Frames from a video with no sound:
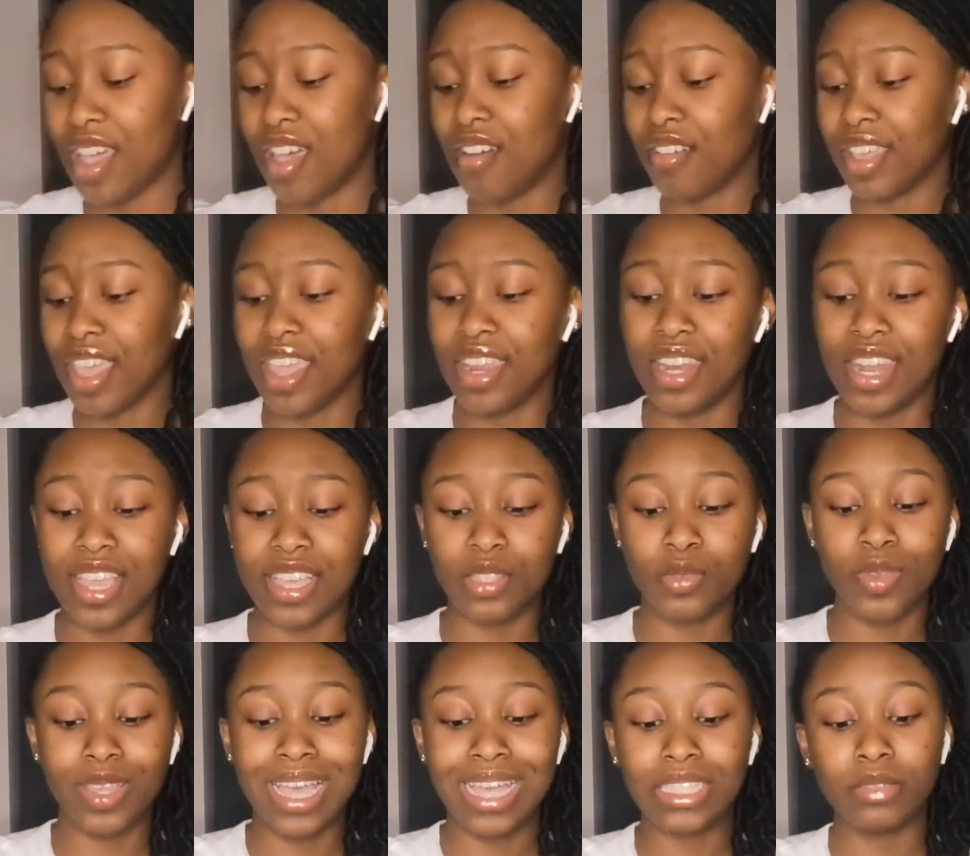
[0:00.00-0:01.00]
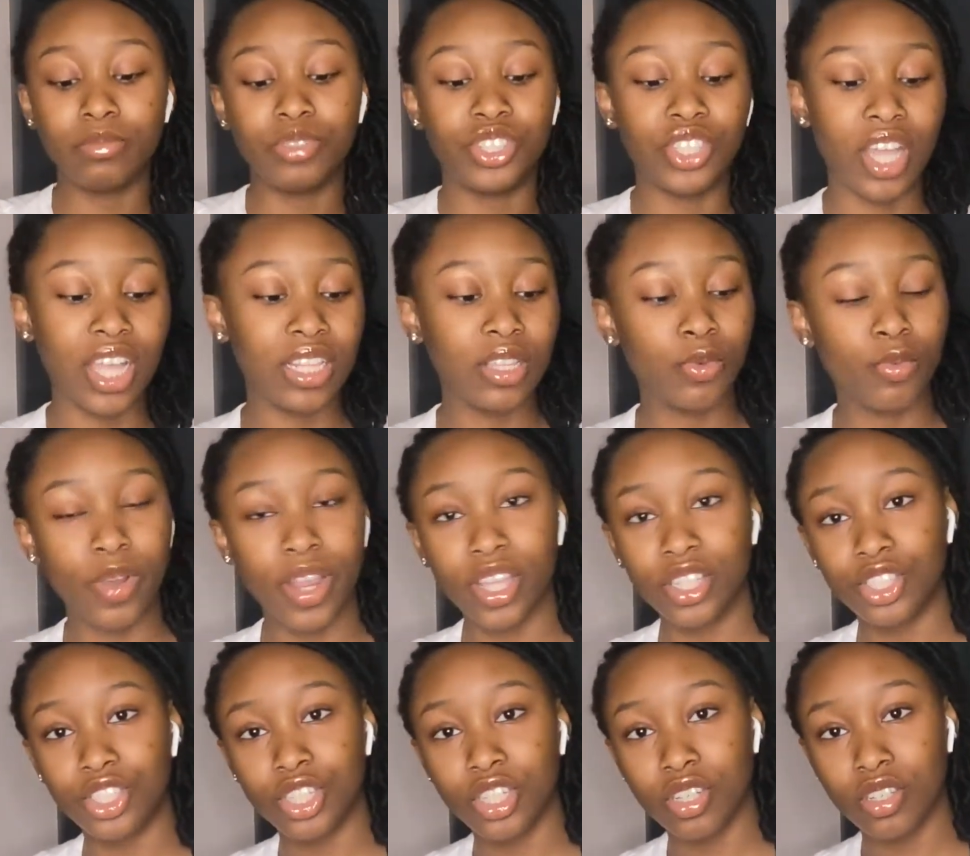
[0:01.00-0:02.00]
Okay, next we got some Jolly
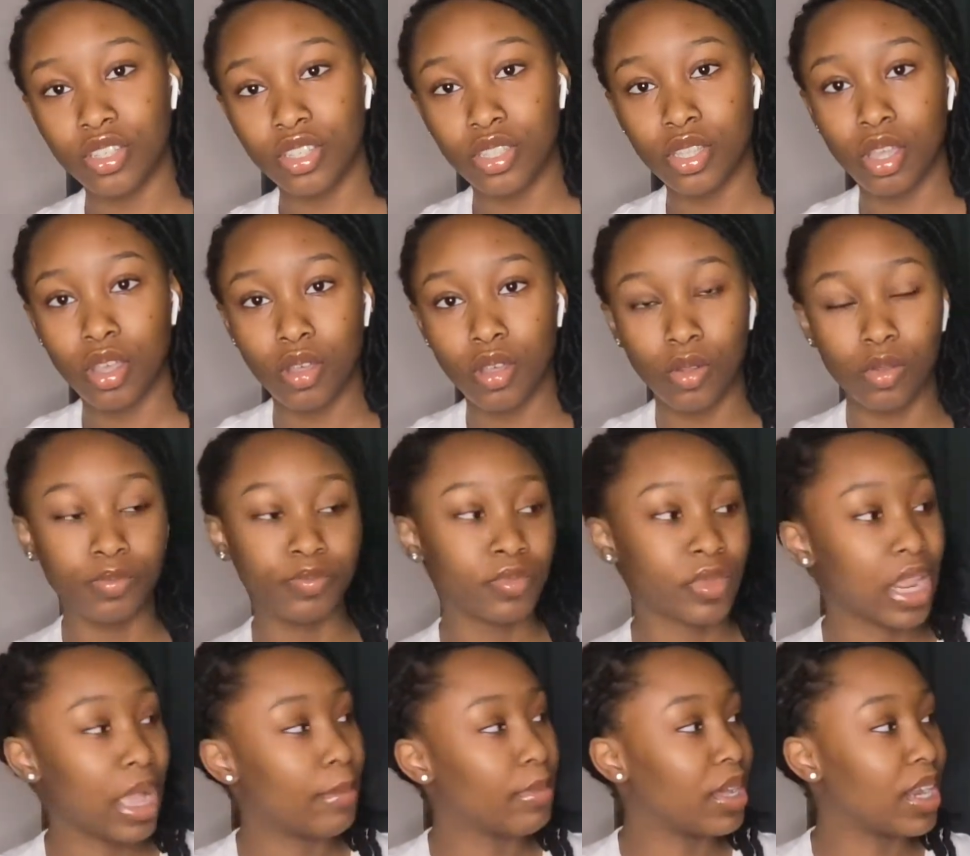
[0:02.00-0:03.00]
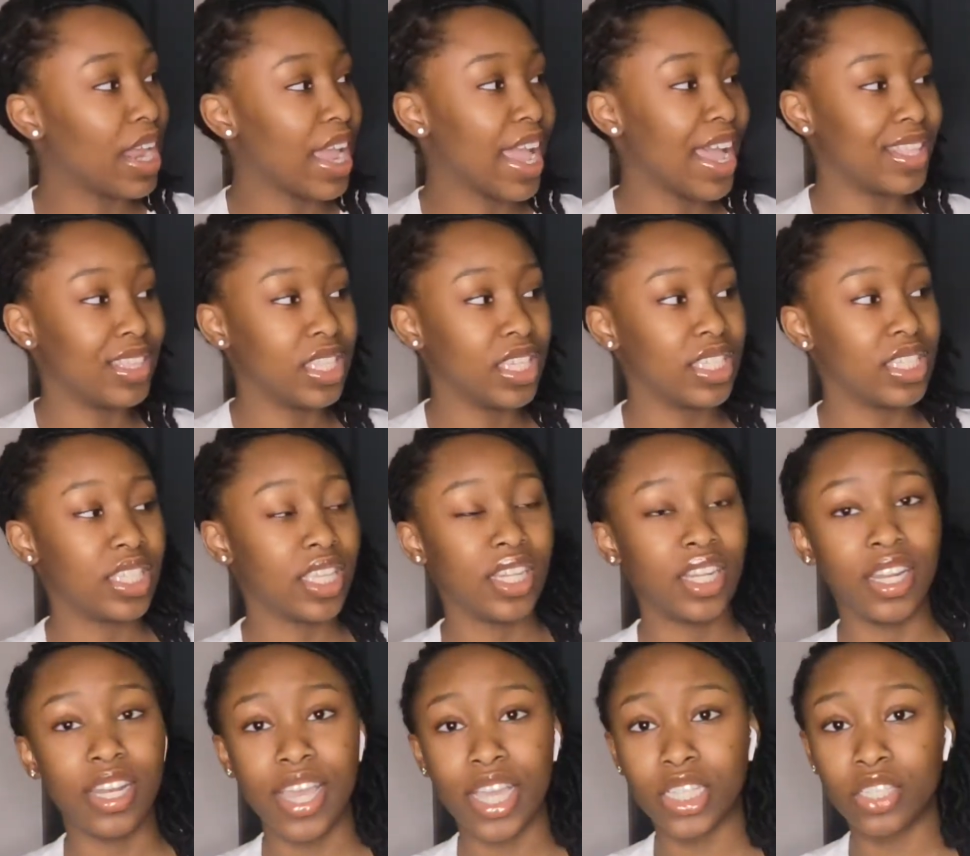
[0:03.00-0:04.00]
Ranchers. So I'm gonna add these in
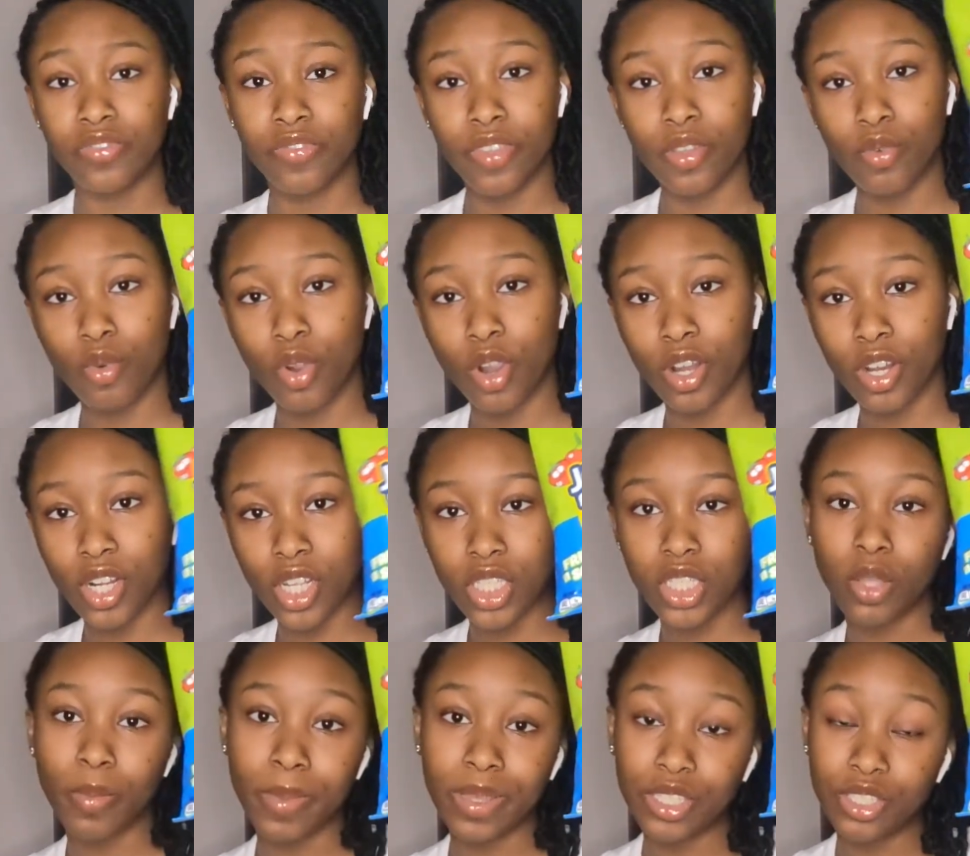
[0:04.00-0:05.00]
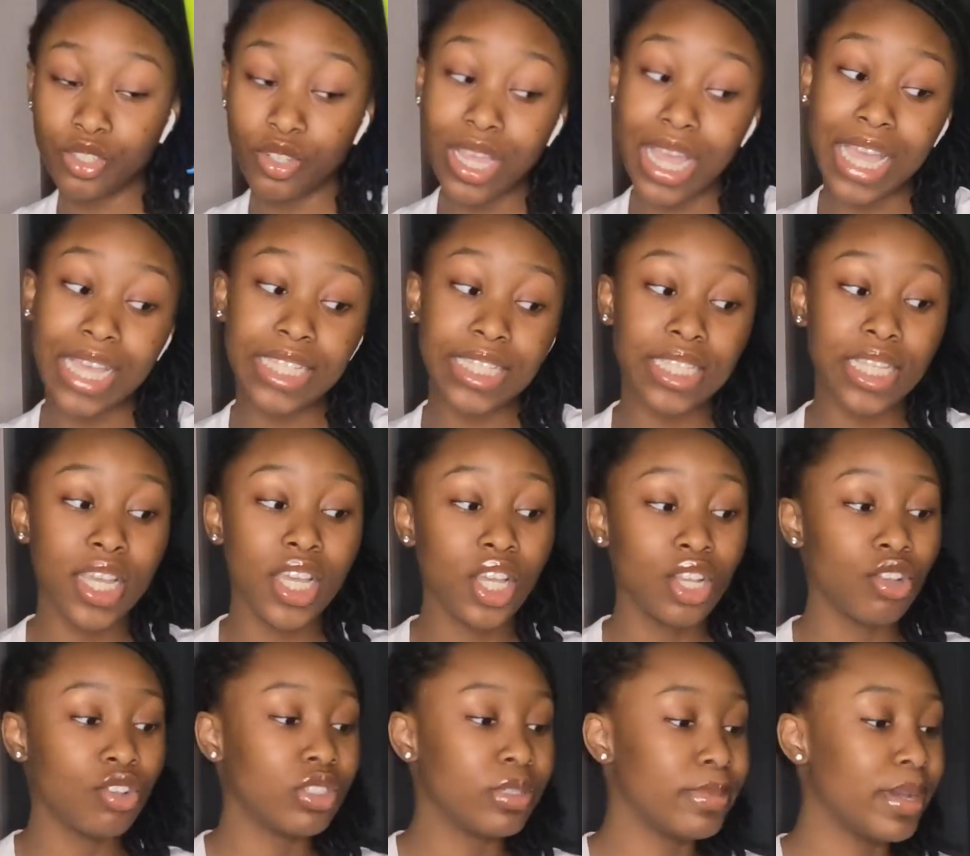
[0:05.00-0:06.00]
the next few orders. So make sure you guys
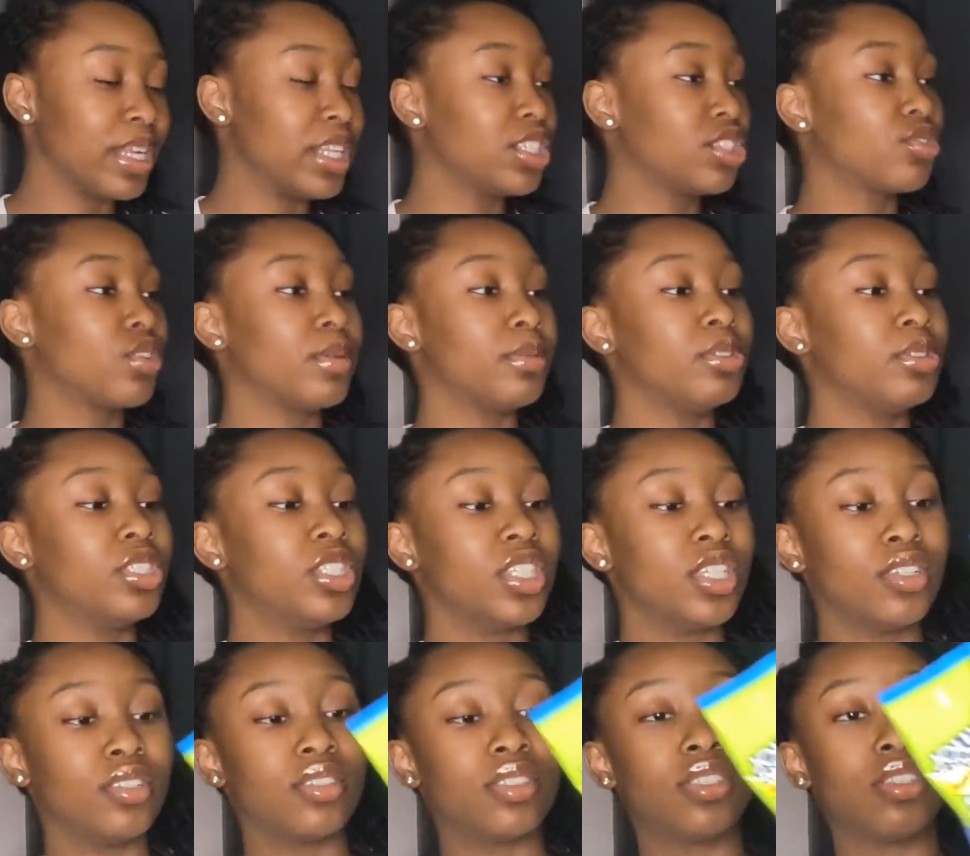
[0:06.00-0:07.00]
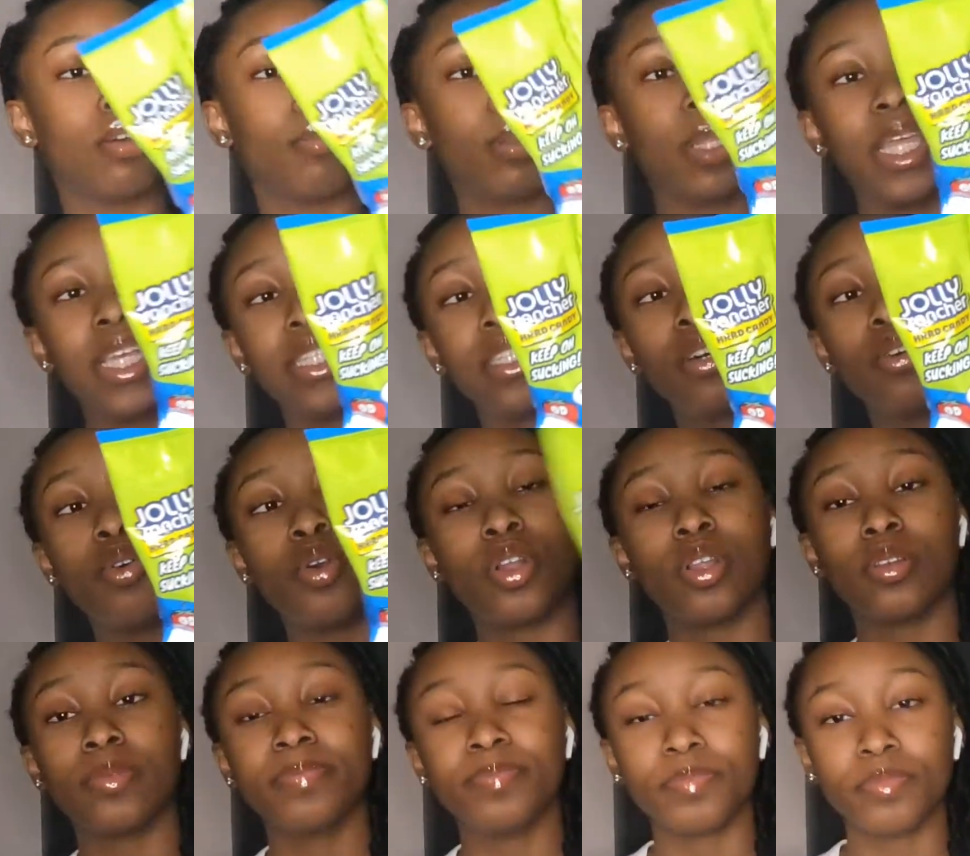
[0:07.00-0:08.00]
go to my description to place an
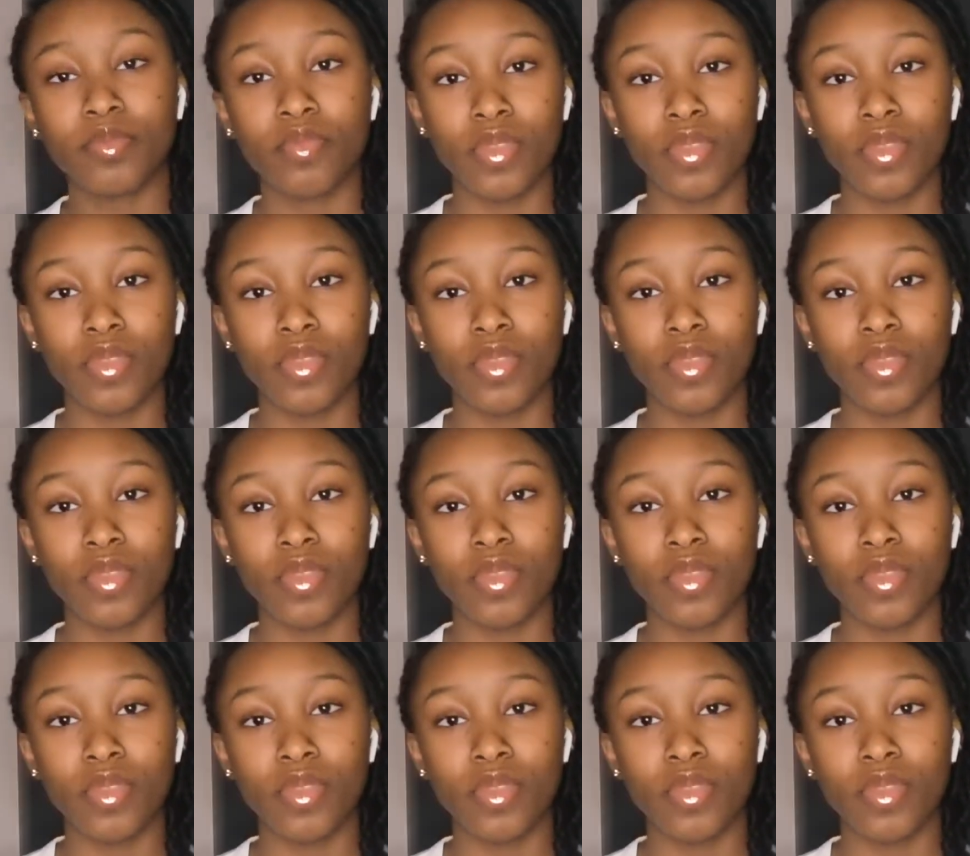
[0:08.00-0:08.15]
order.